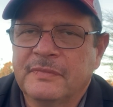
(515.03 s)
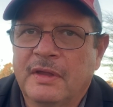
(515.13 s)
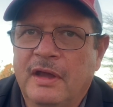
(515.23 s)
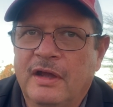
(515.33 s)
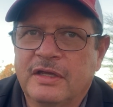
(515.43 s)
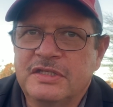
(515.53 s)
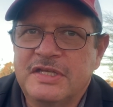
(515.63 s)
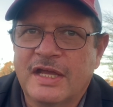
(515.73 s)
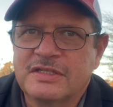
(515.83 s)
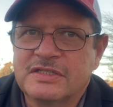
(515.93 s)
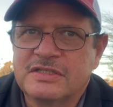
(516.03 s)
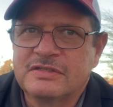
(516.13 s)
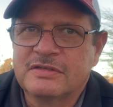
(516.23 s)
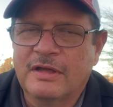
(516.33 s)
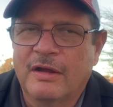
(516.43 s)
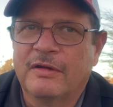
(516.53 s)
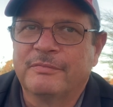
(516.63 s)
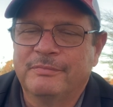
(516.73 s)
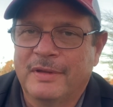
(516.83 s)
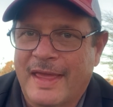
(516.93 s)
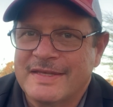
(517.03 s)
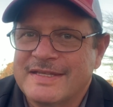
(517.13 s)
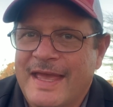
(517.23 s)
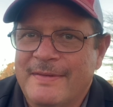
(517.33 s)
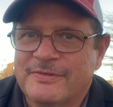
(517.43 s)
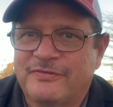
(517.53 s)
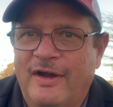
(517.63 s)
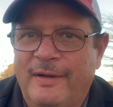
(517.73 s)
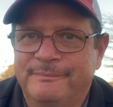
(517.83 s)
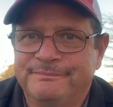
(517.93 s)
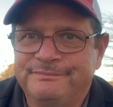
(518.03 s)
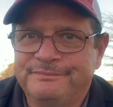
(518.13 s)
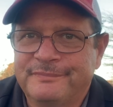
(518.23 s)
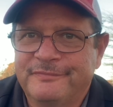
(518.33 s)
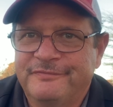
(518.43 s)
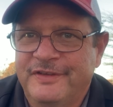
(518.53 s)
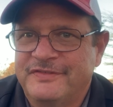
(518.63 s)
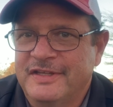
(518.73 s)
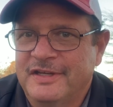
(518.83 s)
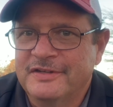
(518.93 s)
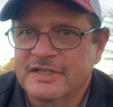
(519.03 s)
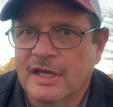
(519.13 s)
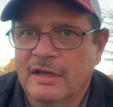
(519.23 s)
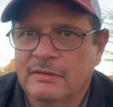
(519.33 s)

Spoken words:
architects or landscapes from 15 years ago.